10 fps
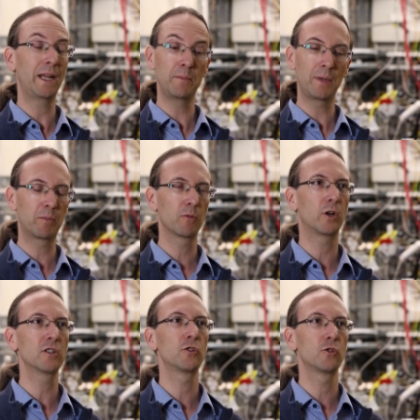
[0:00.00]
Many people
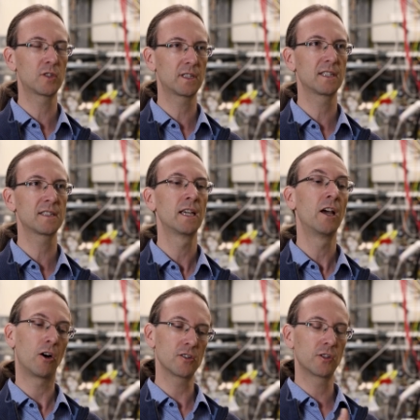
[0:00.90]
want to use this
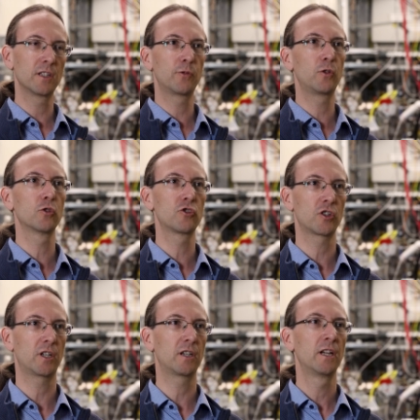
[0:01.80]
also in the
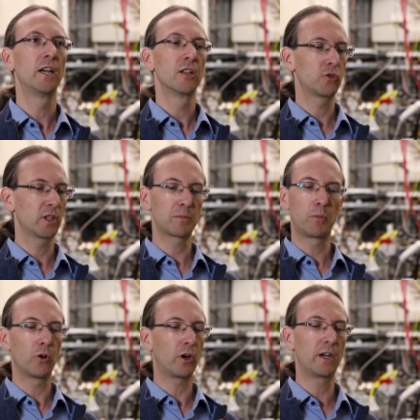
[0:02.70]
future to
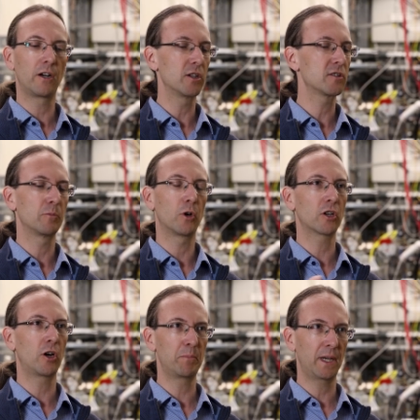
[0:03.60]
explore also
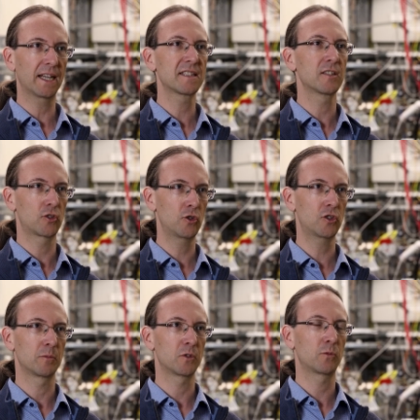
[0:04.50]
more complex
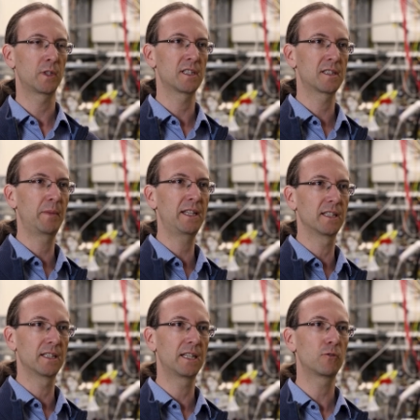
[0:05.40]
systems with this
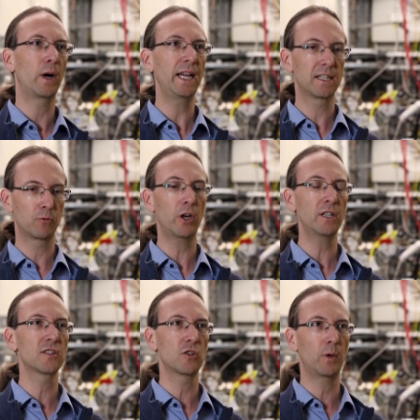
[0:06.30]
method. And why it
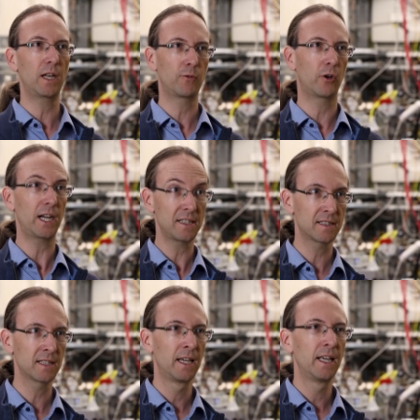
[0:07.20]
worked so well for
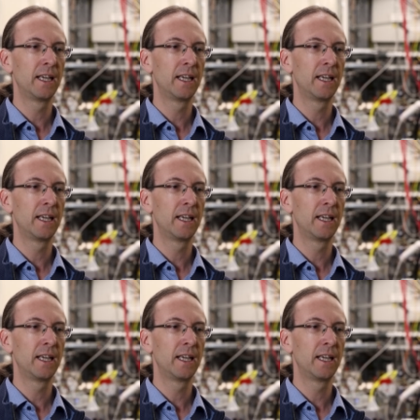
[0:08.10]
us